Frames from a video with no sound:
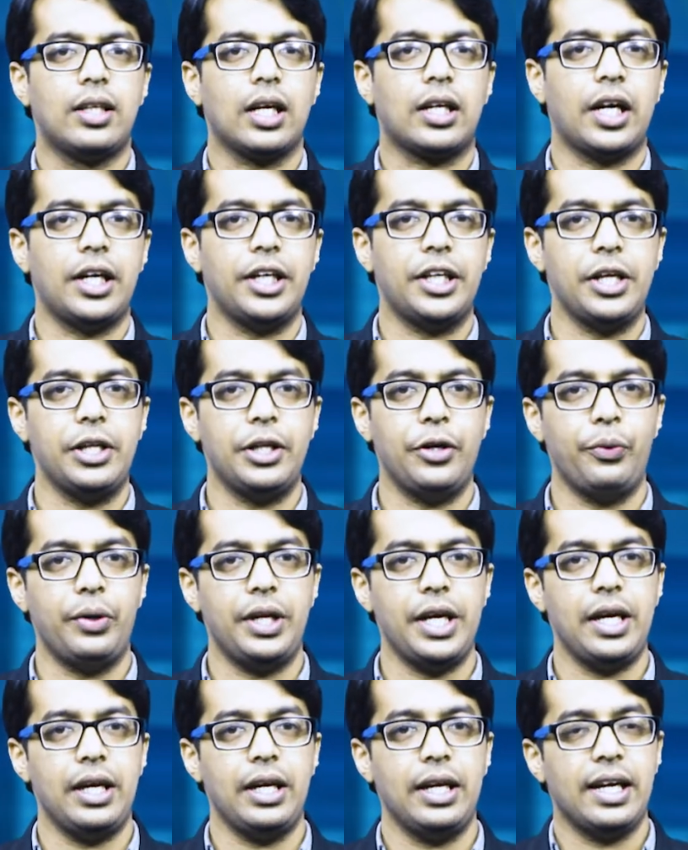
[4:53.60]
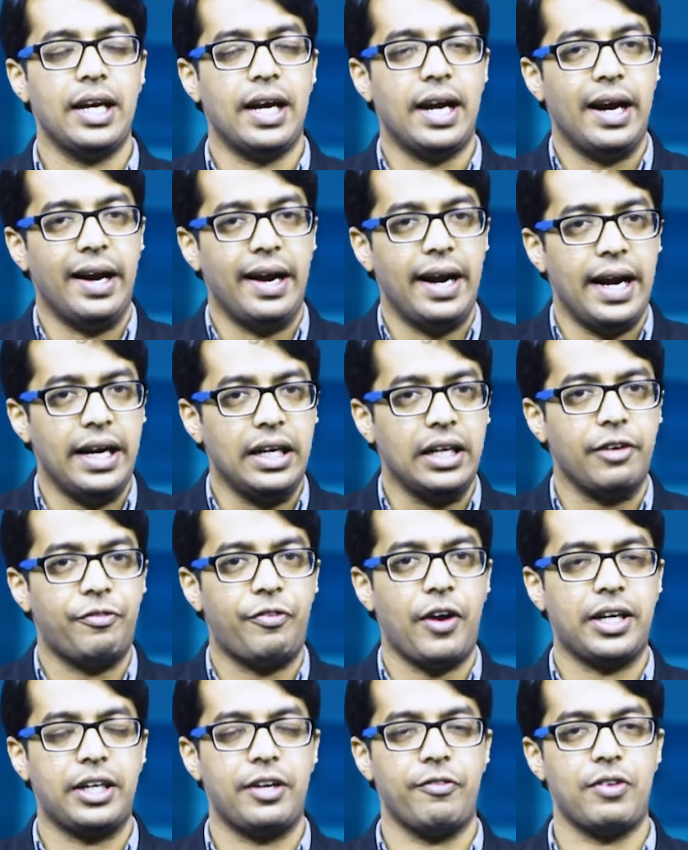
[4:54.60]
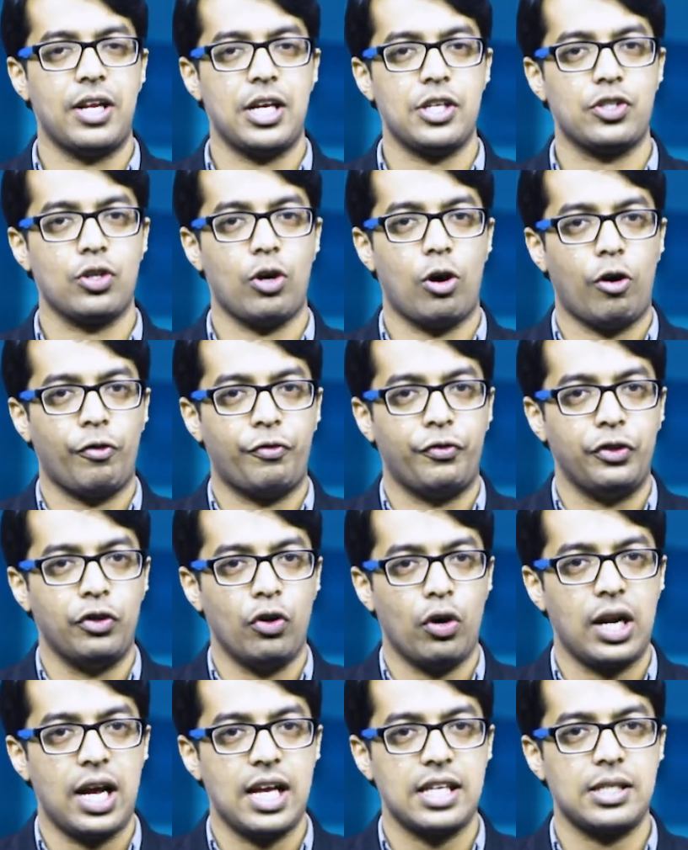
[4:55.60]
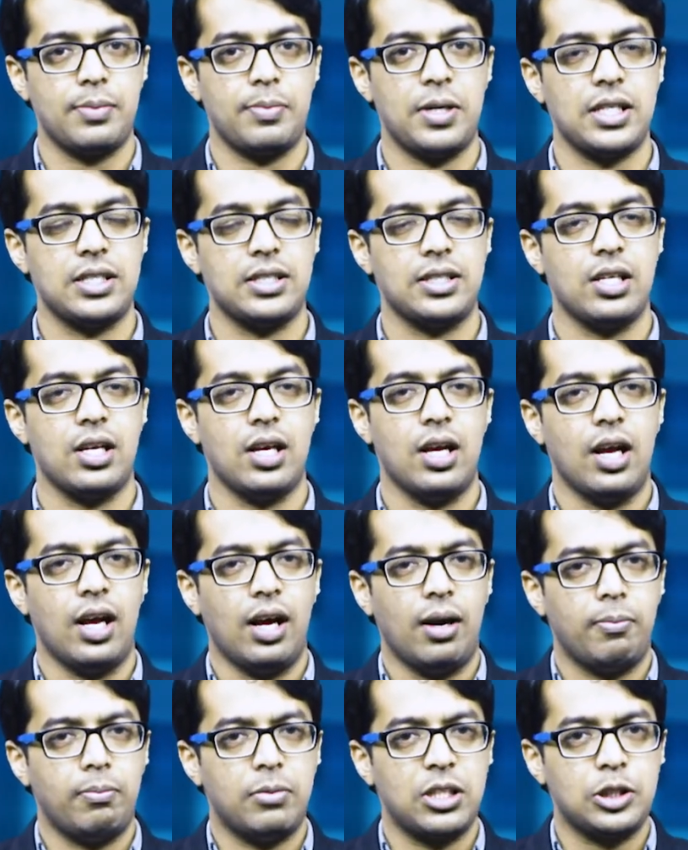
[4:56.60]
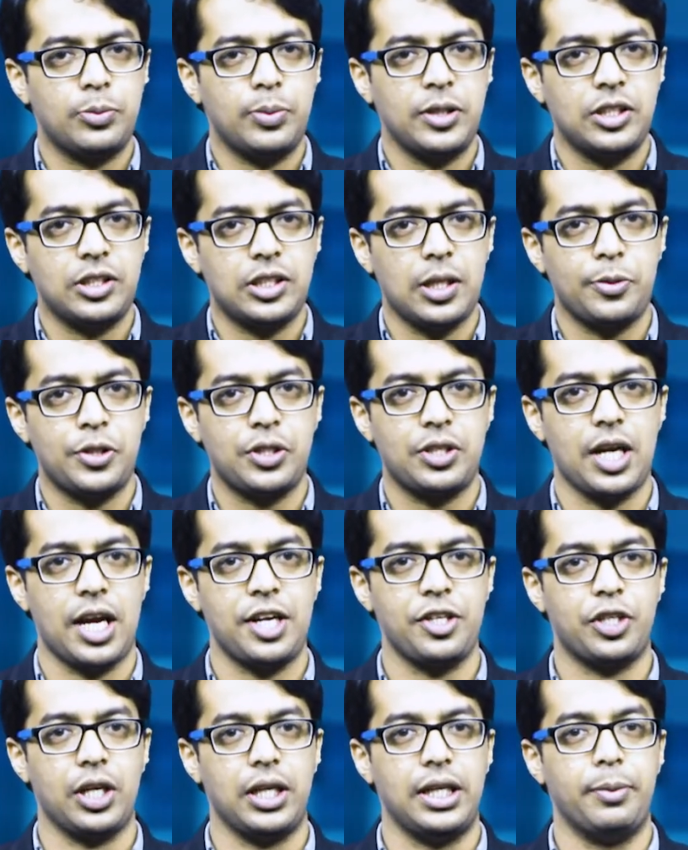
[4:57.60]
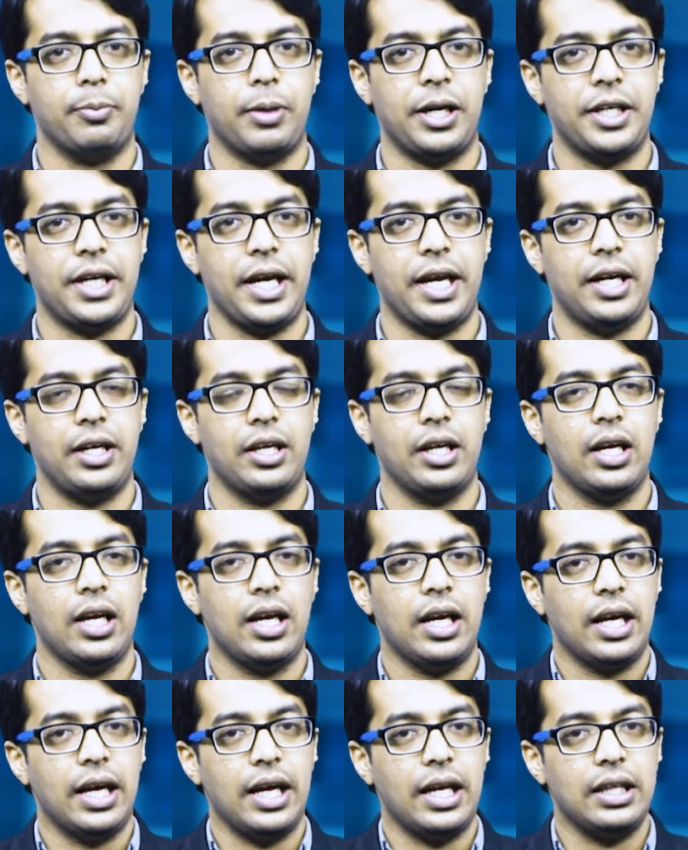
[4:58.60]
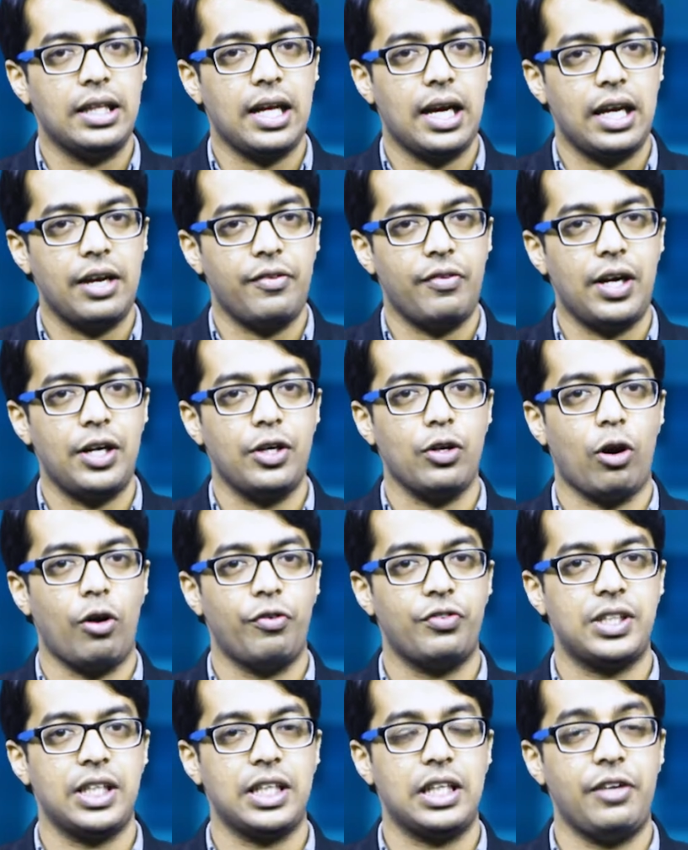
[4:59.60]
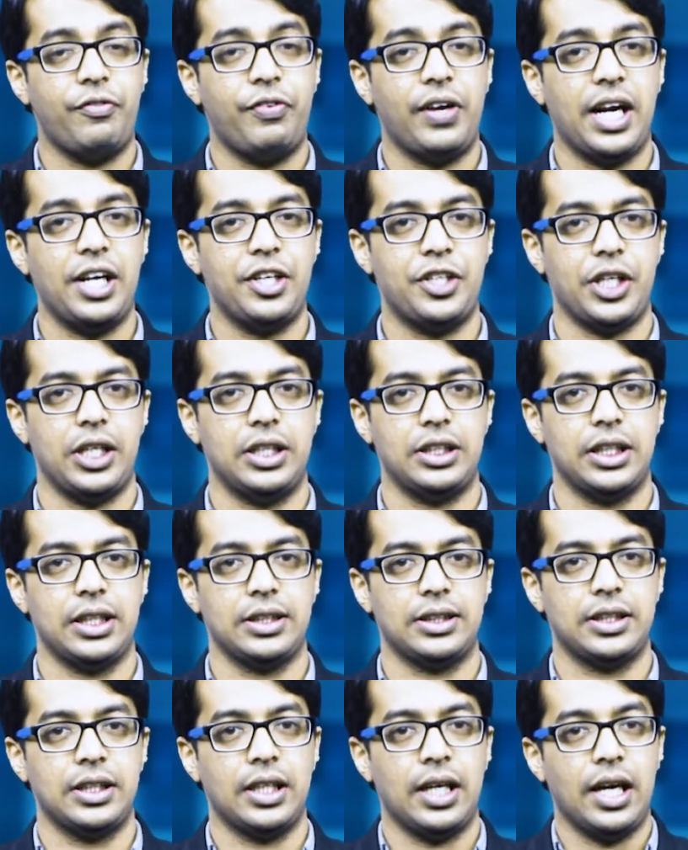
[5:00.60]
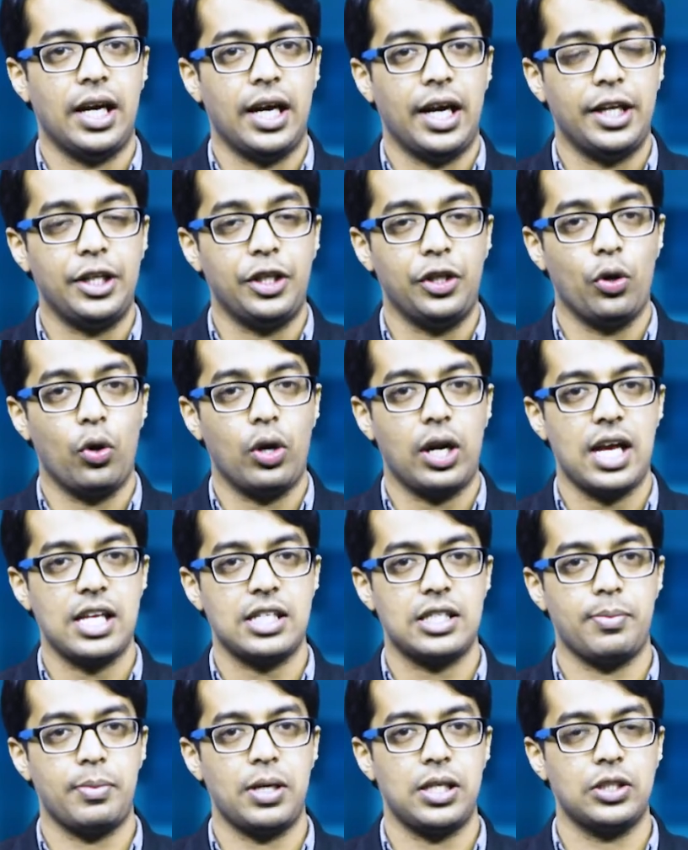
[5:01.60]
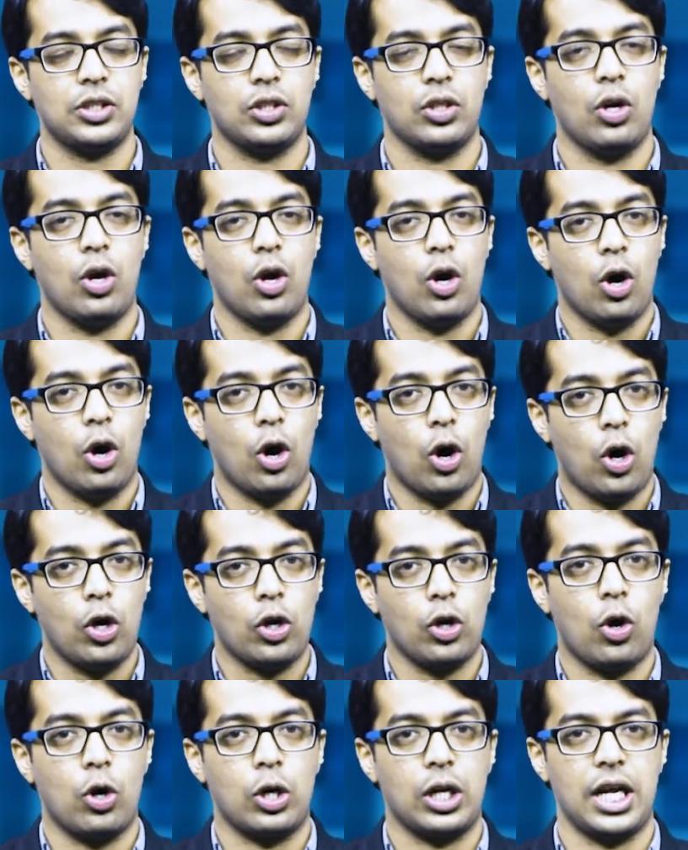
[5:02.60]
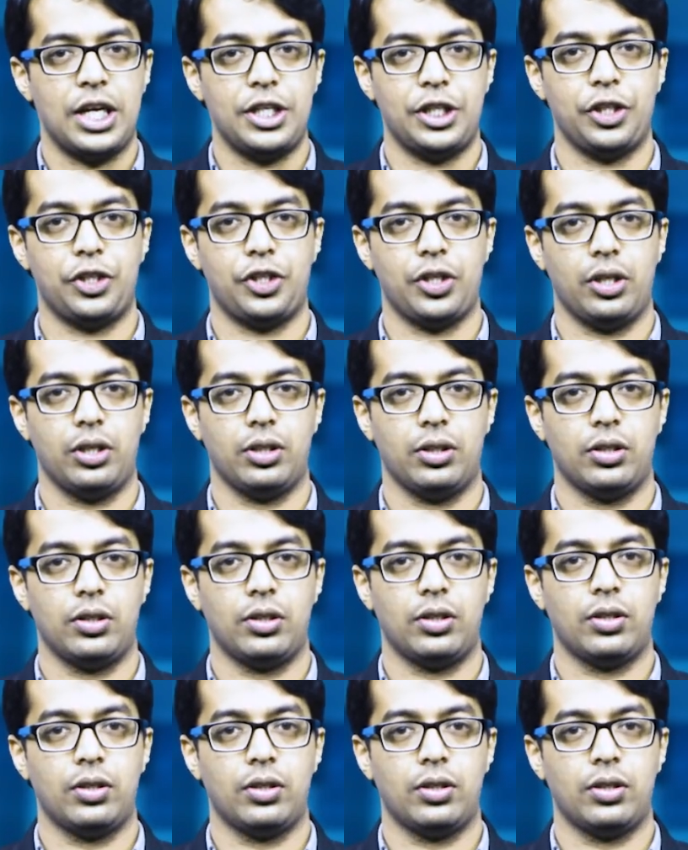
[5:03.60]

The continuity and effectiveness of your SMS must be substantially maintained in the event of significant changes in your SMS or organization.